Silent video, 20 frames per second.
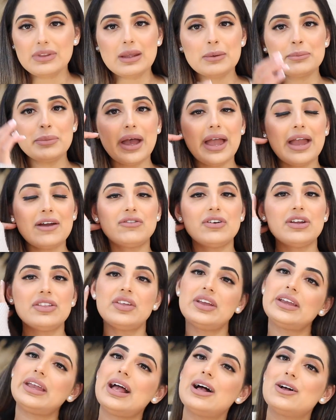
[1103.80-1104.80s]
But
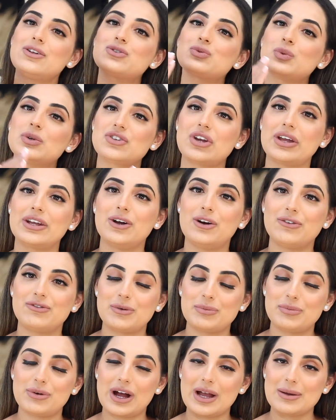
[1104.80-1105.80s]
everything else which I got
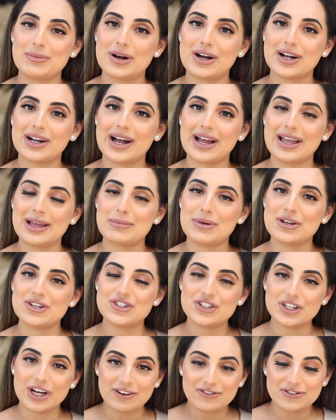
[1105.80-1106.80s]
from Primark, I am
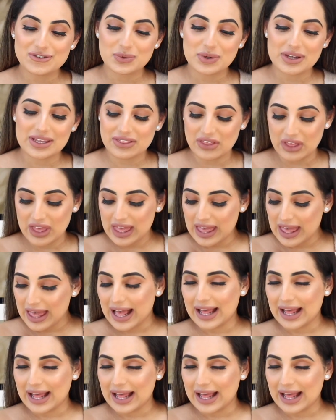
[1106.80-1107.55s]
chuffed with.